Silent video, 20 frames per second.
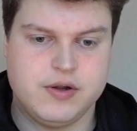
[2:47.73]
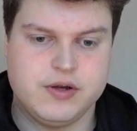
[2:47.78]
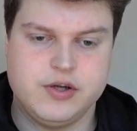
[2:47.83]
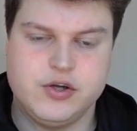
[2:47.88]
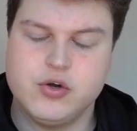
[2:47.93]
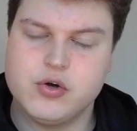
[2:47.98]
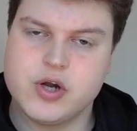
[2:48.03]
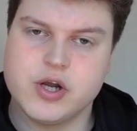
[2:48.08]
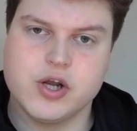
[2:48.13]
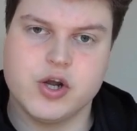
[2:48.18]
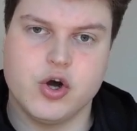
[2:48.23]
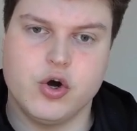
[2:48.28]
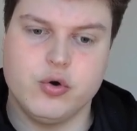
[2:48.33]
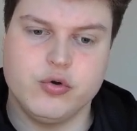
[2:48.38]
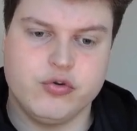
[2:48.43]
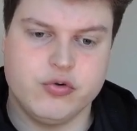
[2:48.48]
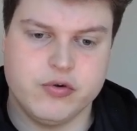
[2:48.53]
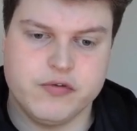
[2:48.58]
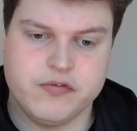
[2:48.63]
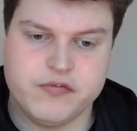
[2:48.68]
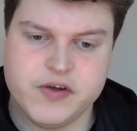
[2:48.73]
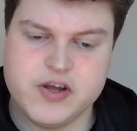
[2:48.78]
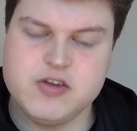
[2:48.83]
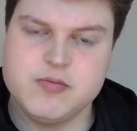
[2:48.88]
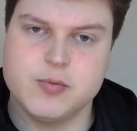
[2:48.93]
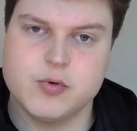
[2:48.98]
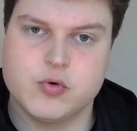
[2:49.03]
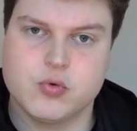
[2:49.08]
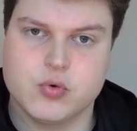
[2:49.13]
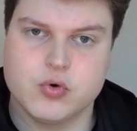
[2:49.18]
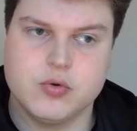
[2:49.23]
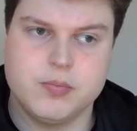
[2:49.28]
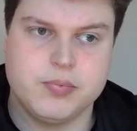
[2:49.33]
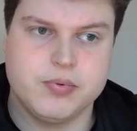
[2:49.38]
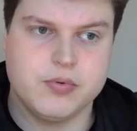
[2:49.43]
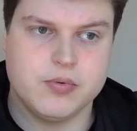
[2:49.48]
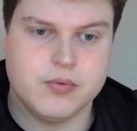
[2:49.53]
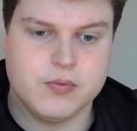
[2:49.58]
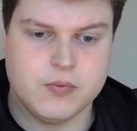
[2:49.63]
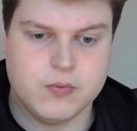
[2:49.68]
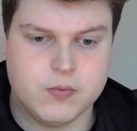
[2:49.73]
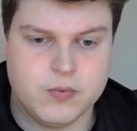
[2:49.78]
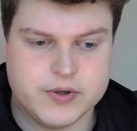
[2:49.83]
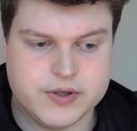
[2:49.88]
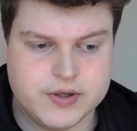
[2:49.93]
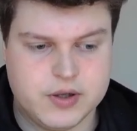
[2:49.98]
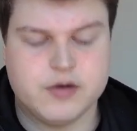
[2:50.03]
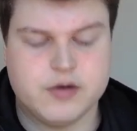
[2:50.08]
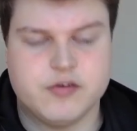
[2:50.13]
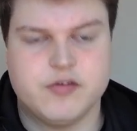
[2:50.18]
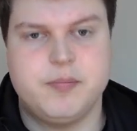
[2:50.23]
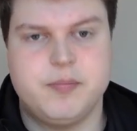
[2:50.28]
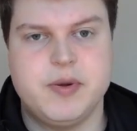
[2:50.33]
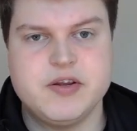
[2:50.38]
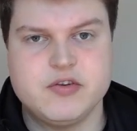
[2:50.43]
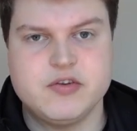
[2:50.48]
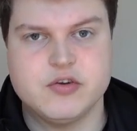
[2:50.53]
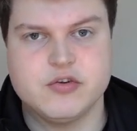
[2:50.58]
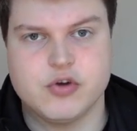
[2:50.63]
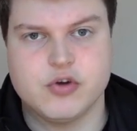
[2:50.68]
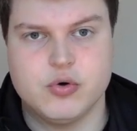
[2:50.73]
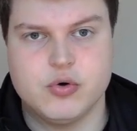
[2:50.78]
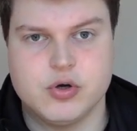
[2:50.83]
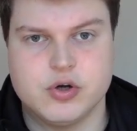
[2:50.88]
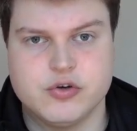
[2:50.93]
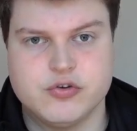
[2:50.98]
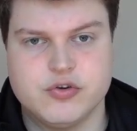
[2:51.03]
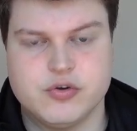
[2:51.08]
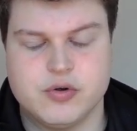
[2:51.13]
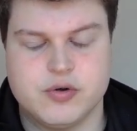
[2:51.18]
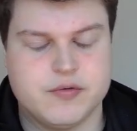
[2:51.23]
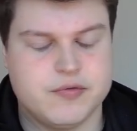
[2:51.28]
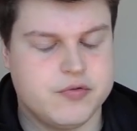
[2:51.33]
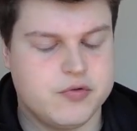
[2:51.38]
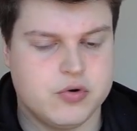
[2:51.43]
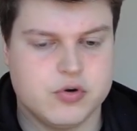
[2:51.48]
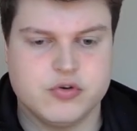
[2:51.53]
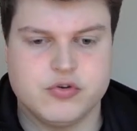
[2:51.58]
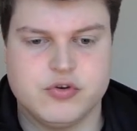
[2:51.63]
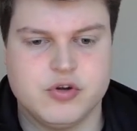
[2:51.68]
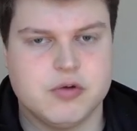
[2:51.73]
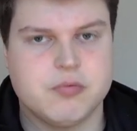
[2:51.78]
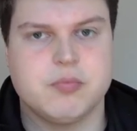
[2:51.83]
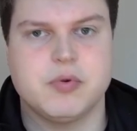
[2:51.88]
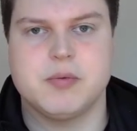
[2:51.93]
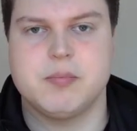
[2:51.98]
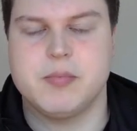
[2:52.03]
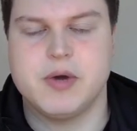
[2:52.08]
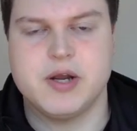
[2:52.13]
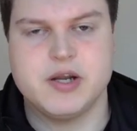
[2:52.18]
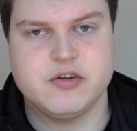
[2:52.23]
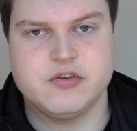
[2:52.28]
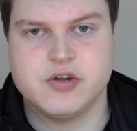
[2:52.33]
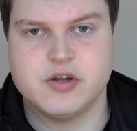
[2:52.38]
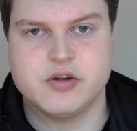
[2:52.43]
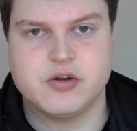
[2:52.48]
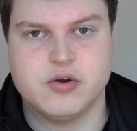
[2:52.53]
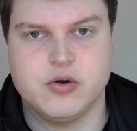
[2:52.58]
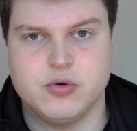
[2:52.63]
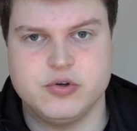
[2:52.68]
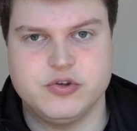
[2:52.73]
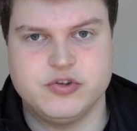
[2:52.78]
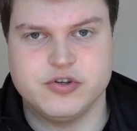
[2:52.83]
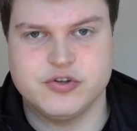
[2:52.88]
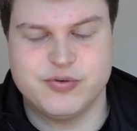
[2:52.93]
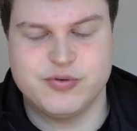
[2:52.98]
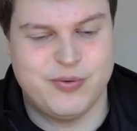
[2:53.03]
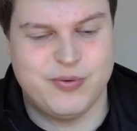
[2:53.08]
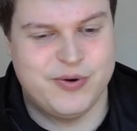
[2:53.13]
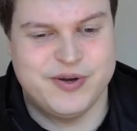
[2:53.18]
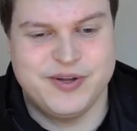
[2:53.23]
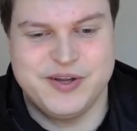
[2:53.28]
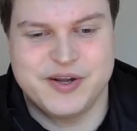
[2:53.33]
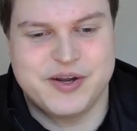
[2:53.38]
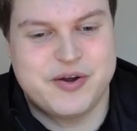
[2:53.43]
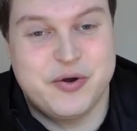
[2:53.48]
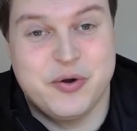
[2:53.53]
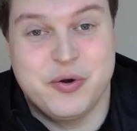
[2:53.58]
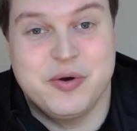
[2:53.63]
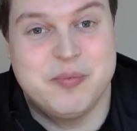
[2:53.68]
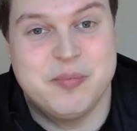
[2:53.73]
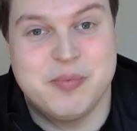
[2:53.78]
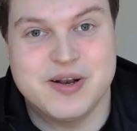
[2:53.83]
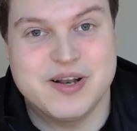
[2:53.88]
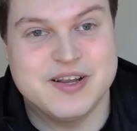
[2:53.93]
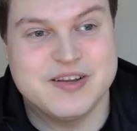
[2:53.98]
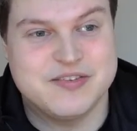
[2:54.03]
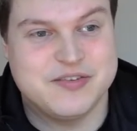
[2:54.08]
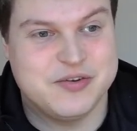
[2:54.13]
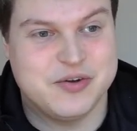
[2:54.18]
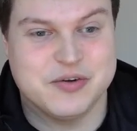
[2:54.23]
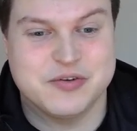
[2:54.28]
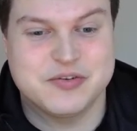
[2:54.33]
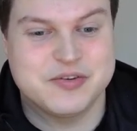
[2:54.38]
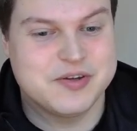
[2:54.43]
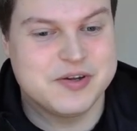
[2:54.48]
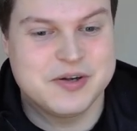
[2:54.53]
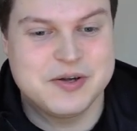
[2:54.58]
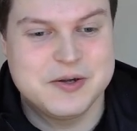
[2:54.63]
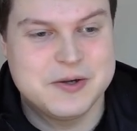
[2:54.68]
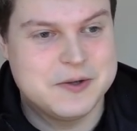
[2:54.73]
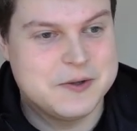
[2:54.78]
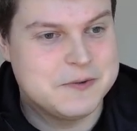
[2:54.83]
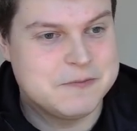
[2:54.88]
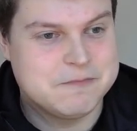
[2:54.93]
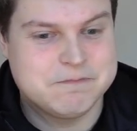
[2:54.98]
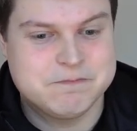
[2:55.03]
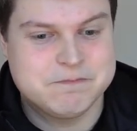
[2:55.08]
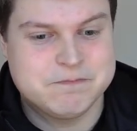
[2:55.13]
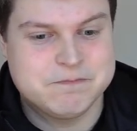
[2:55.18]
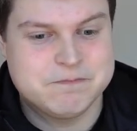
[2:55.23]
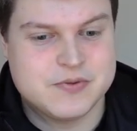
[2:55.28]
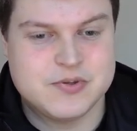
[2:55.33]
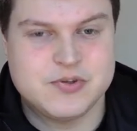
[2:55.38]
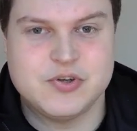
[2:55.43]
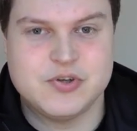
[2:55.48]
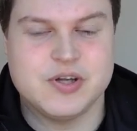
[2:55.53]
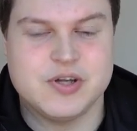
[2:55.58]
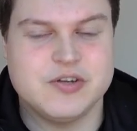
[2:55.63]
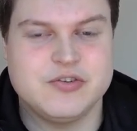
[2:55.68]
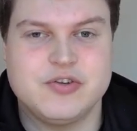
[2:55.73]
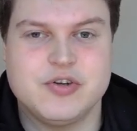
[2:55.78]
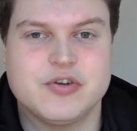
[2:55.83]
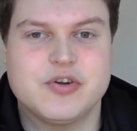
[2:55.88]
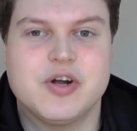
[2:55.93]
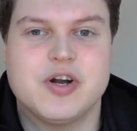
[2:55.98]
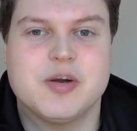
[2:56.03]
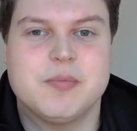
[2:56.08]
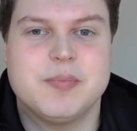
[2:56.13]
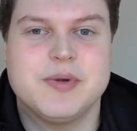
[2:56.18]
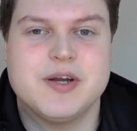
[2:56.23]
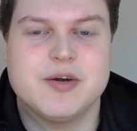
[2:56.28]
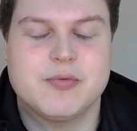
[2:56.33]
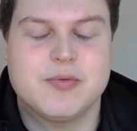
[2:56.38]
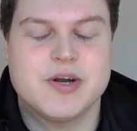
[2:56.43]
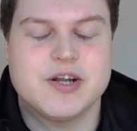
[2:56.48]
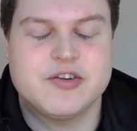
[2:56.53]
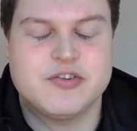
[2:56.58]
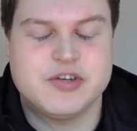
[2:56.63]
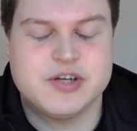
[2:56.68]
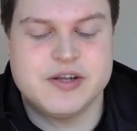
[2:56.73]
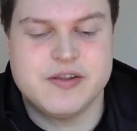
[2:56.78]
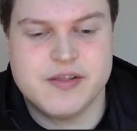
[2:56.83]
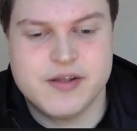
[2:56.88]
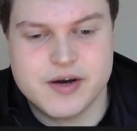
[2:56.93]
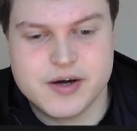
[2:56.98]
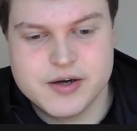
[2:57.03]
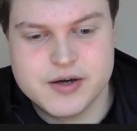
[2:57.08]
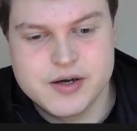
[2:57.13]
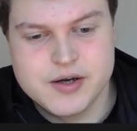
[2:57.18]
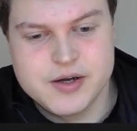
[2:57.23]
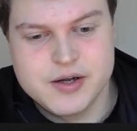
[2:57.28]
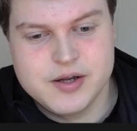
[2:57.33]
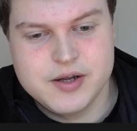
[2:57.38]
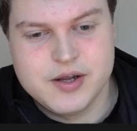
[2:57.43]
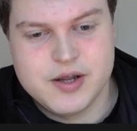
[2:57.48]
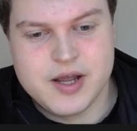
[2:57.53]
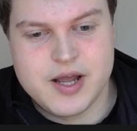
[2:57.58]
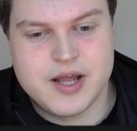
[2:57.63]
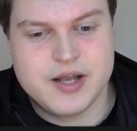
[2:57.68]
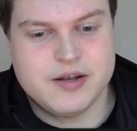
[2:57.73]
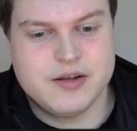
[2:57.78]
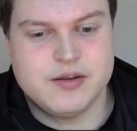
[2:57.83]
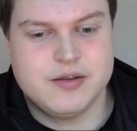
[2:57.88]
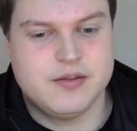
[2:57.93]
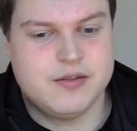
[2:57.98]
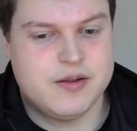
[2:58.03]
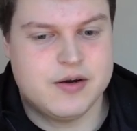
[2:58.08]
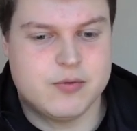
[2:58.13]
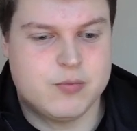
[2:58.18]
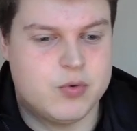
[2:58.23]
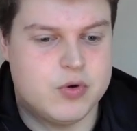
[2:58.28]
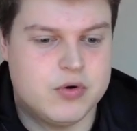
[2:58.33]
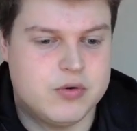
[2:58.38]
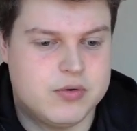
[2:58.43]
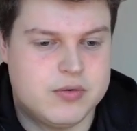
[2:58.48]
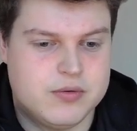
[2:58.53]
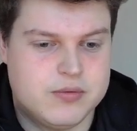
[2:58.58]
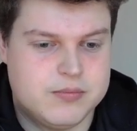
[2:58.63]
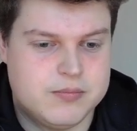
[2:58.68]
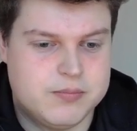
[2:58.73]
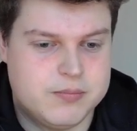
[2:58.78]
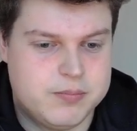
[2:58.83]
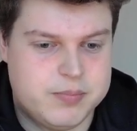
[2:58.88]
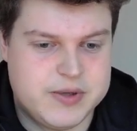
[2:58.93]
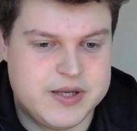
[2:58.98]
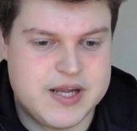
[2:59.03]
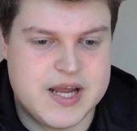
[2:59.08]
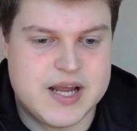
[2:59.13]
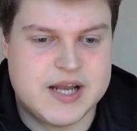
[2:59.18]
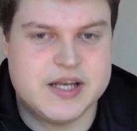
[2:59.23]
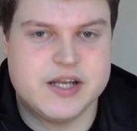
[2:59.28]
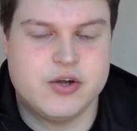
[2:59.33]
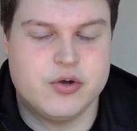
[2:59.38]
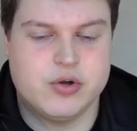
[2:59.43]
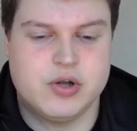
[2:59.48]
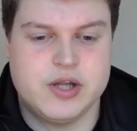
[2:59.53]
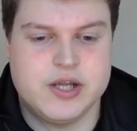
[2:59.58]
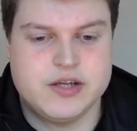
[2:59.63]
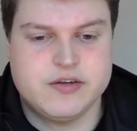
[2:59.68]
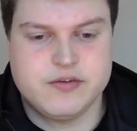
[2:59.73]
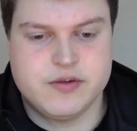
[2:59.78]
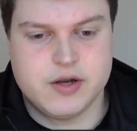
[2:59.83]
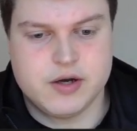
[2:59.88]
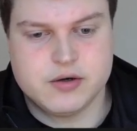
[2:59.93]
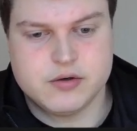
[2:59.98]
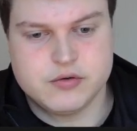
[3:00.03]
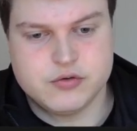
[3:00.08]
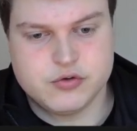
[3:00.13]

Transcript: You can go to a Facebook group with a lot of business owners, of course, not with mindset coaches. Oh, you could, but it's just going to be a red sea there, and there won't be any good leads there.